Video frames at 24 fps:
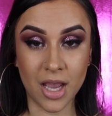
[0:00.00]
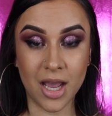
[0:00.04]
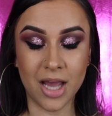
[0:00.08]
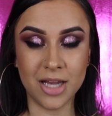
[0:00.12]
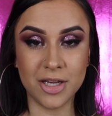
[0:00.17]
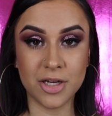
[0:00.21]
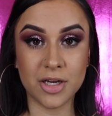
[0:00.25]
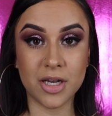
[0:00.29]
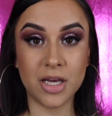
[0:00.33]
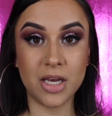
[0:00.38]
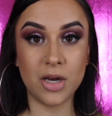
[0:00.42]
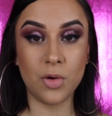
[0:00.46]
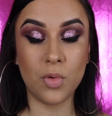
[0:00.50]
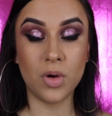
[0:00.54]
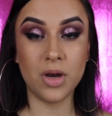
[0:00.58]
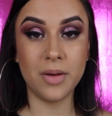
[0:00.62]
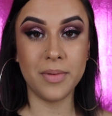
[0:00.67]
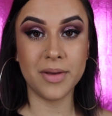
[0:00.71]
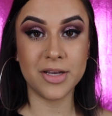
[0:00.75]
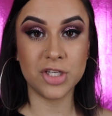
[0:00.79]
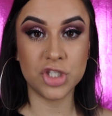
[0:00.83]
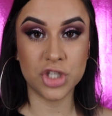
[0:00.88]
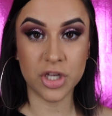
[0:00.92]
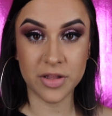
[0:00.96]
And you're gonna wanna
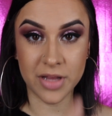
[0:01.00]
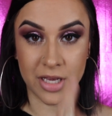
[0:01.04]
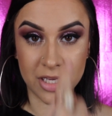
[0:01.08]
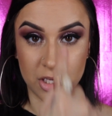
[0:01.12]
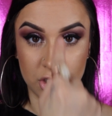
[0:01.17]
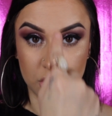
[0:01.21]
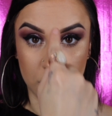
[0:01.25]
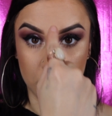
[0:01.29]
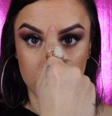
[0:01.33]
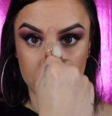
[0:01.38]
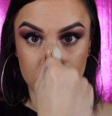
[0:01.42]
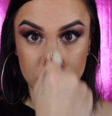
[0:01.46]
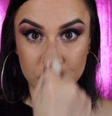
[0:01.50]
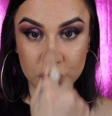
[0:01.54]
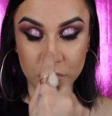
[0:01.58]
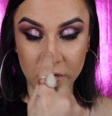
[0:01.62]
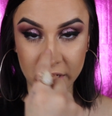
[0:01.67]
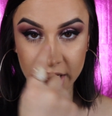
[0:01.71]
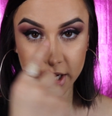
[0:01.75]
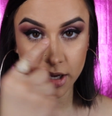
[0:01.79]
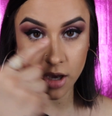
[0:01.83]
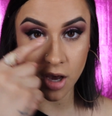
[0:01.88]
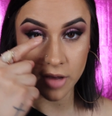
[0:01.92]
make sure that you go straight.